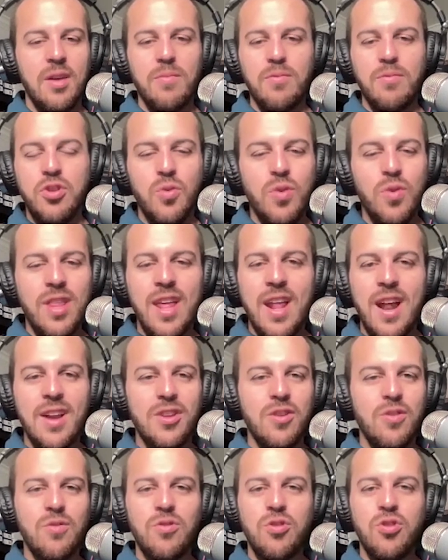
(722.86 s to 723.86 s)
Doing that on
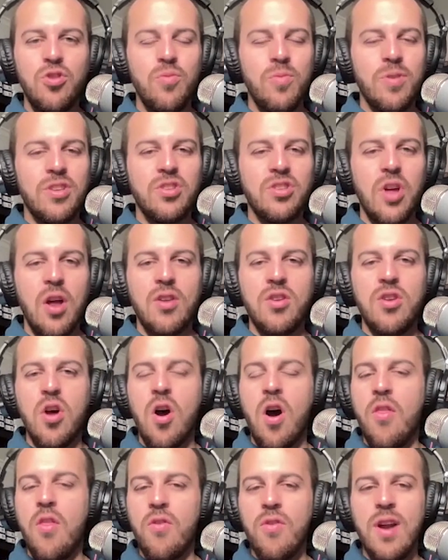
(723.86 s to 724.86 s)
YouTube is
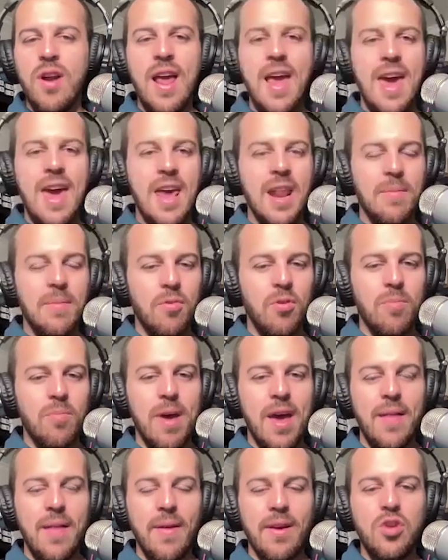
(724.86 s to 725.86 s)
another animal,
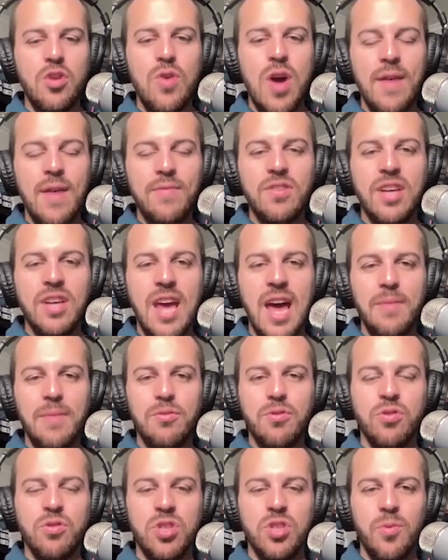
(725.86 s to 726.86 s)
man. Like you have to
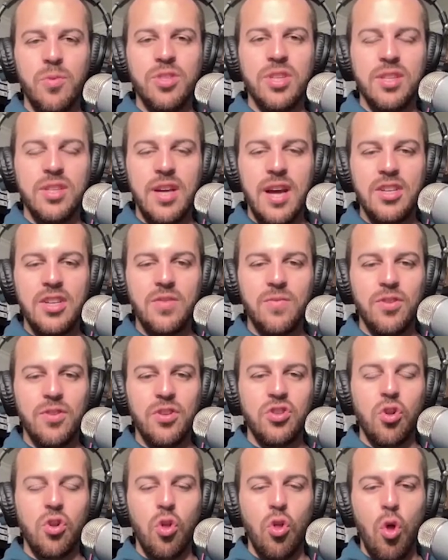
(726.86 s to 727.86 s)
capture someone's attention for
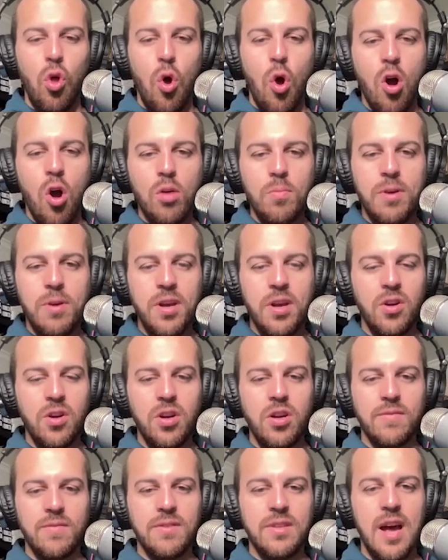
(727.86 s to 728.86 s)
such a long
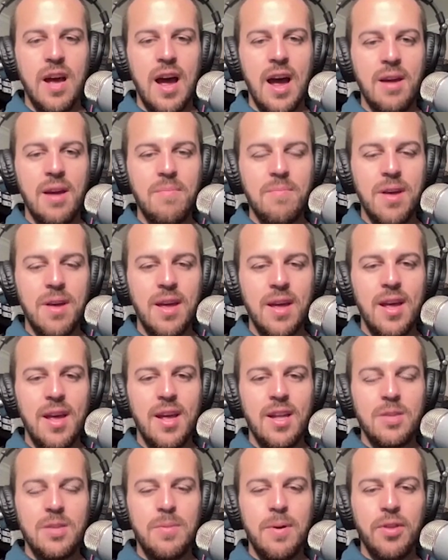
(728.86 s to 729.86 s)
period of time
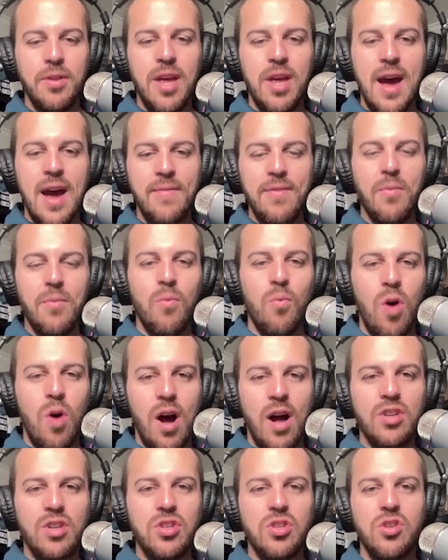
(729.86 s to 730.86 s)
to be able to have them
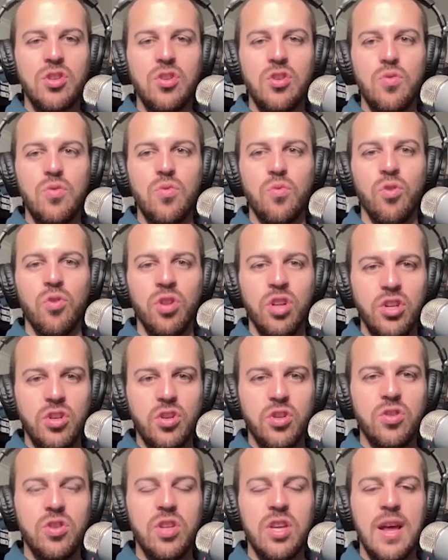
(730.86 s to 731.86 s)
watch you
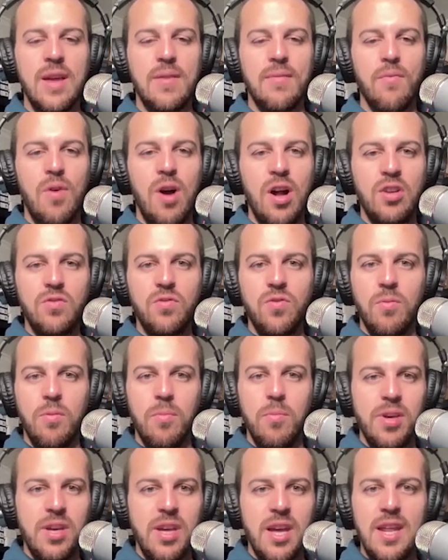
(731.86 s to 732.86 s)
religiously and watch from the
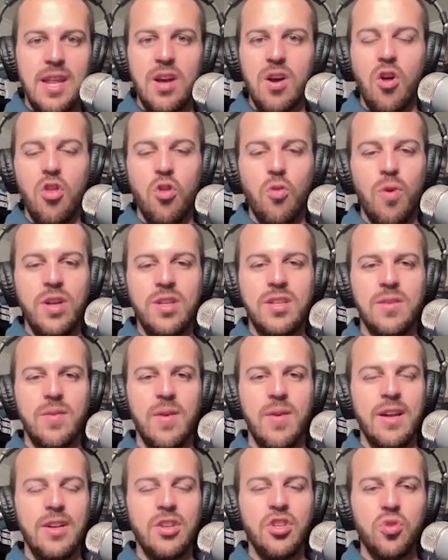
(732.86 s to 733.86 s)
beginning all the way to
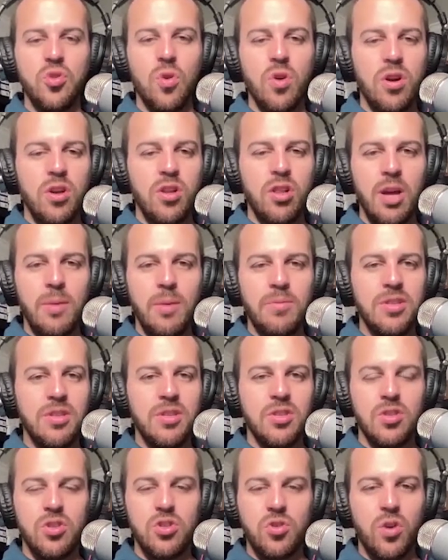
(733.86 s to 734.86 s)
end. Short clips
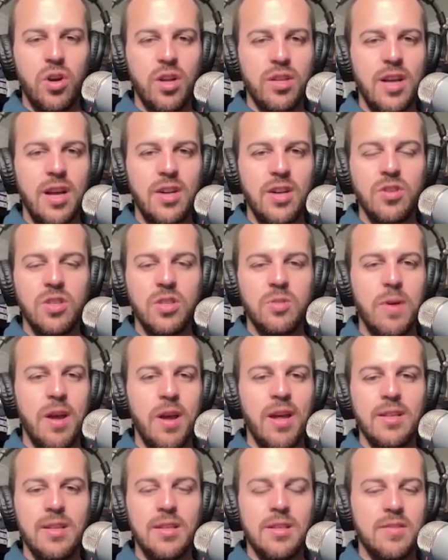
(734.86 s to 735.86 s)
is short attention
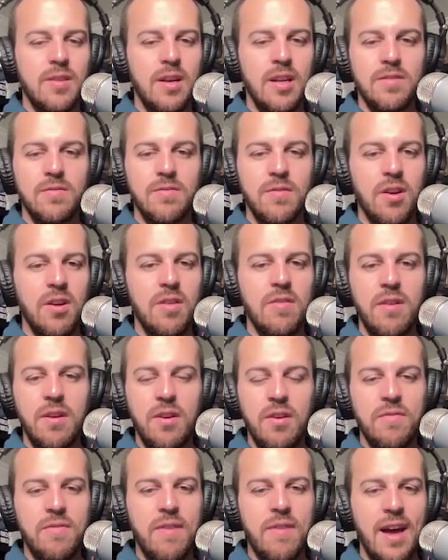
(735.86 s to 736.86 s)
spans. It's very,
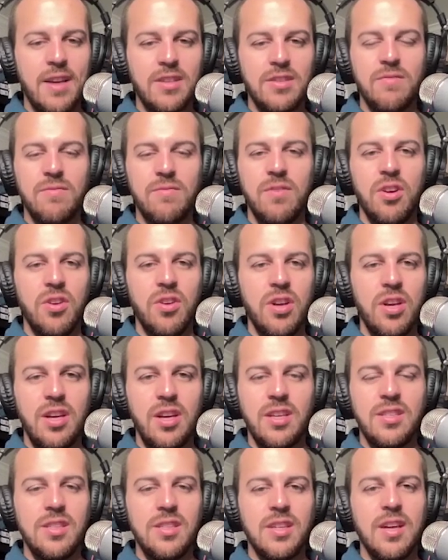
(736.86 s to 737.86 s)
very fast and very
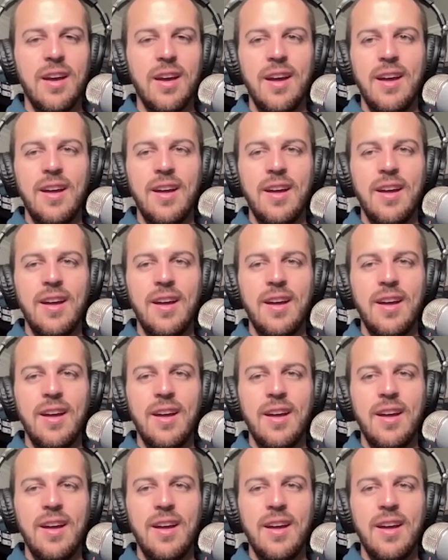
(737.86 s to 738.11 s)
easy